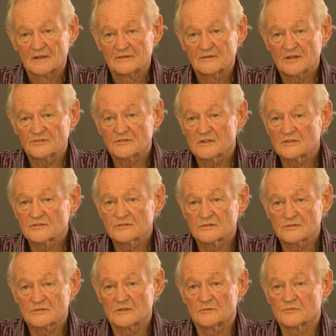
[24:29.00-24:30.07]
testing
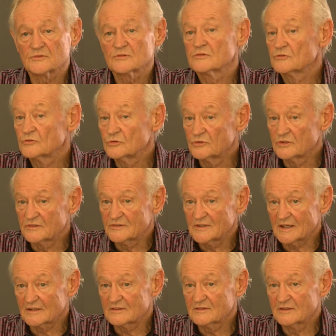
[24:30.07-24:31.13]
systems to
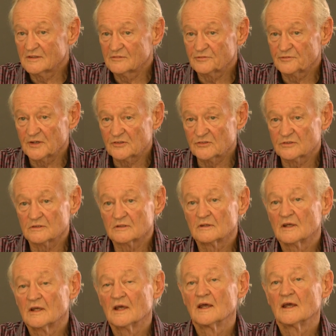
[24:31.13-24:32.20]
detect infection.
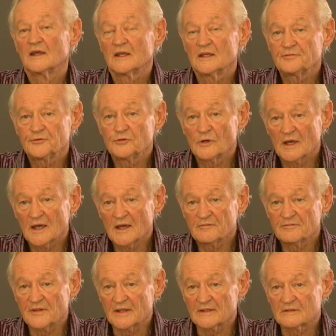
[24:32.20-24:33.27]
If you
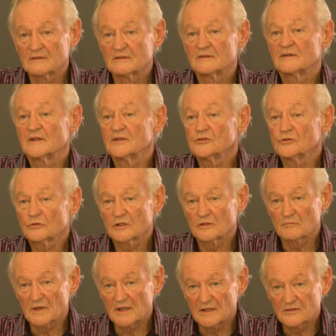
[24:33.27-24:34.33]
have that, then you can
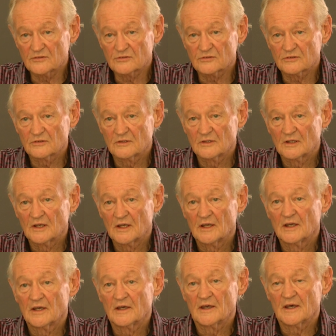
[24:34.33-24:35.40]
manage
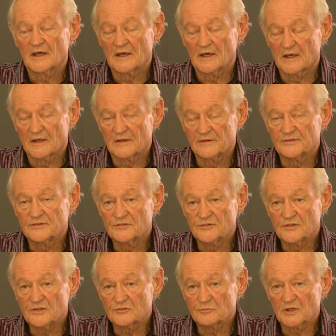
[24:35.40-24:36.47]
the
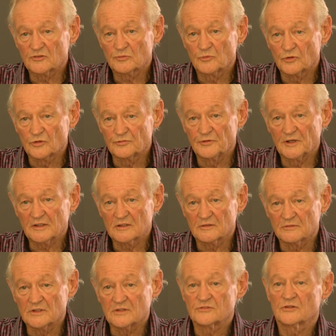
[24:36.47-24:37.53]
disease much more
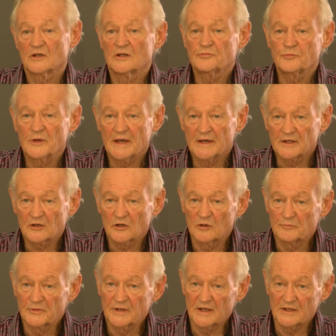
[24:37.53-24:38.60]
effectively. So if we had a
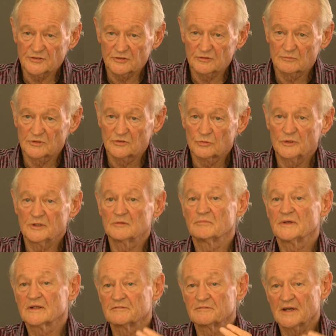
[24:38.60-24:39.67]
combination between
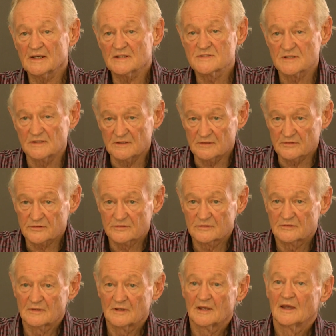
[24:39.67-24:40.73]
better vaccines
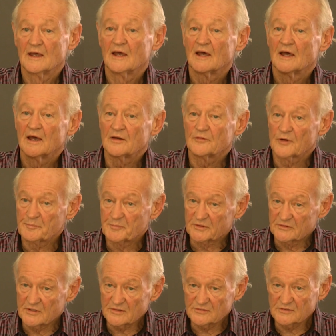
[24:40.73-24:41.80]
and rapid
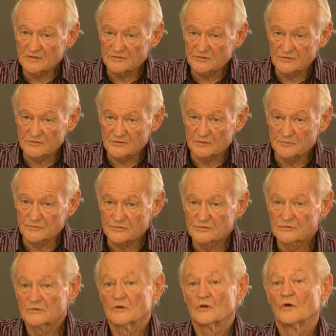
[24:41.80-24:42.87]
testing systems,
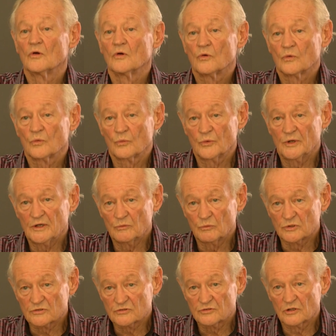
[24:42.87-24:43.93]
we
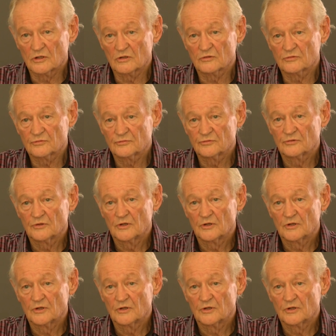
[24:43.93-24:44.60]
would solve,